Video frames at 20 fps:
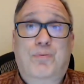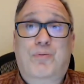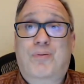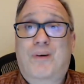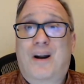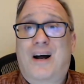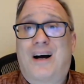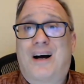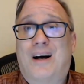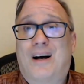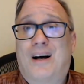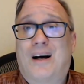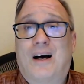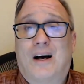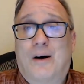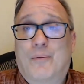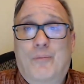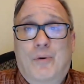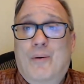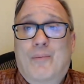
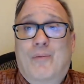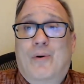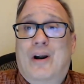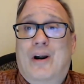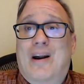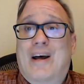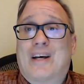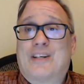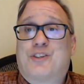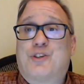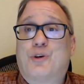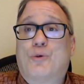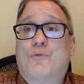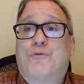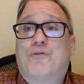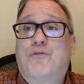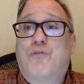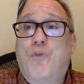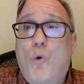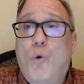whereas
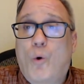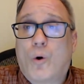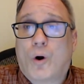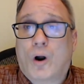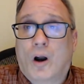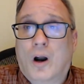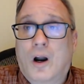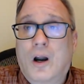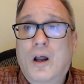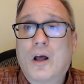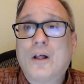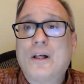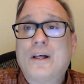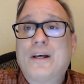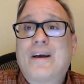Dufour